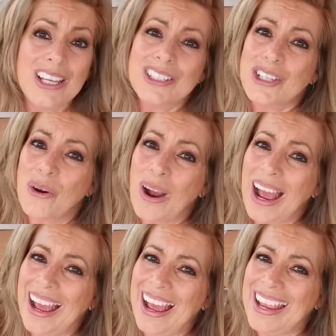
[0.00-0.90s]
So
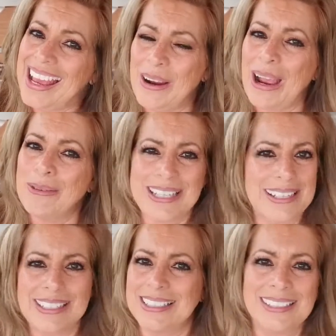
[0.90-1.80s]
I was
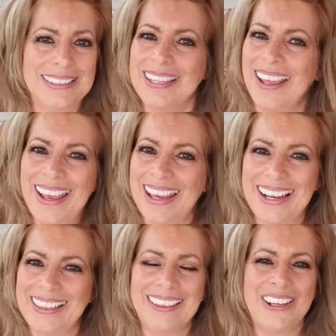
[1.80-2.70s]
hesitant, and
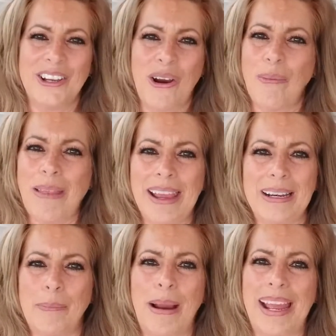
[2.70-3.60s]
I thought, no, I'm not going
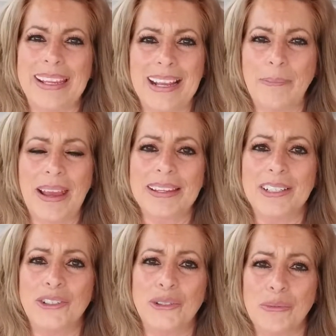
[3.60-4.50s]
to buy it. I'm not going
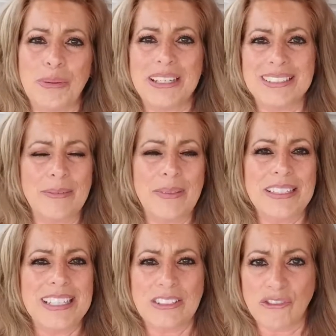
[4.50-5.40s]
to do it because something
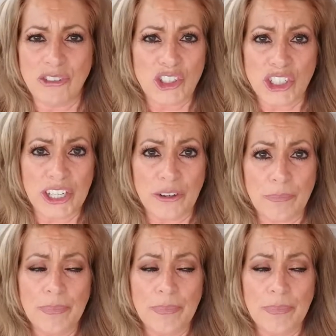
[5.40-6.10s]
sounds fishy here.